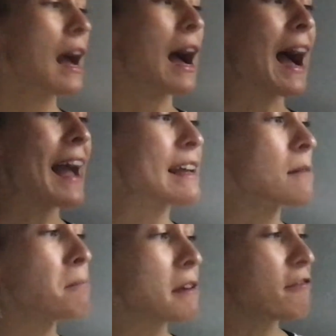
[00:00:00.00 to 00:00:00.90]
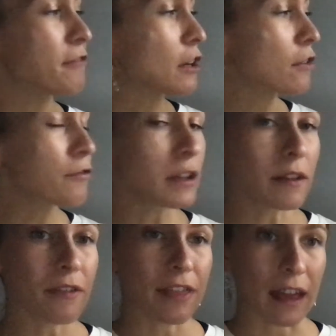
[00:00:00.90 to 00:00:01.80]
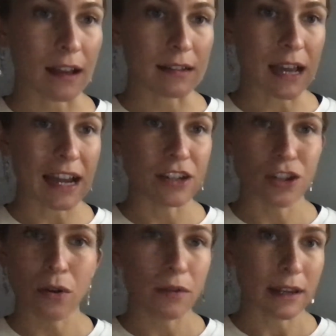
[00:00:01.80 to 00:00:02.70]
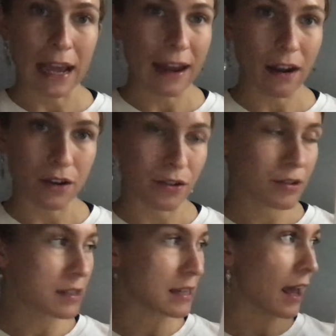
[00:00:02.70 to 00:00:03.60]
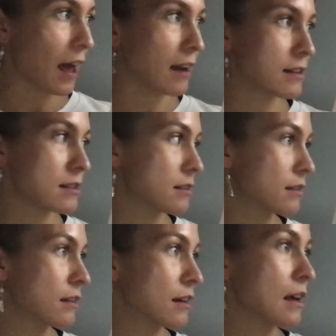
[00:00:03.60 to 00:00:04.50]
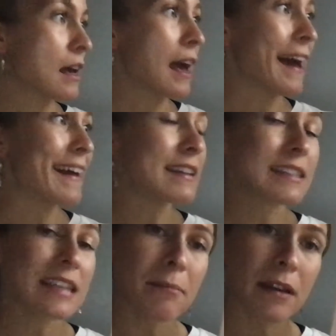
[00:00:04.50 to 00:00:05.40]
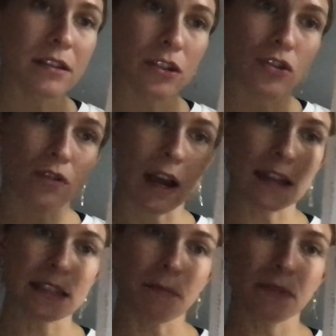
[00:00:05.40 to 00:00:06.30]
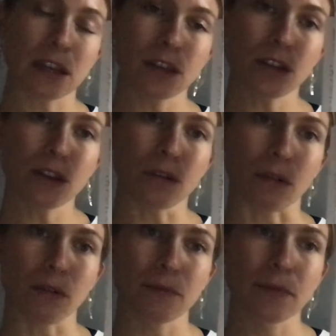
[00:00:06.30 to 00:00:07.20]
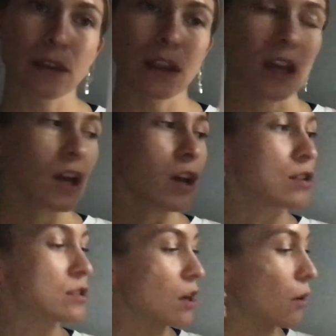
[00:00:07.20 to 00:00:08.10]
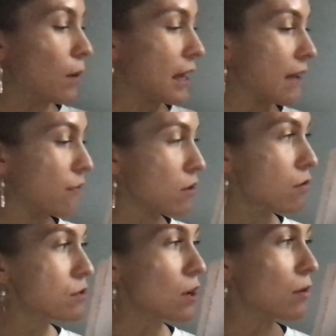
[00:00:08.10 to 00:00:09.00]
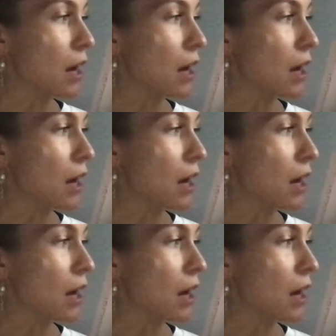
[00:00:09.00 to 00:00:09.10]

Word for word: I can be fearful of things I don't yet understand and timid to try something new. So, if you don't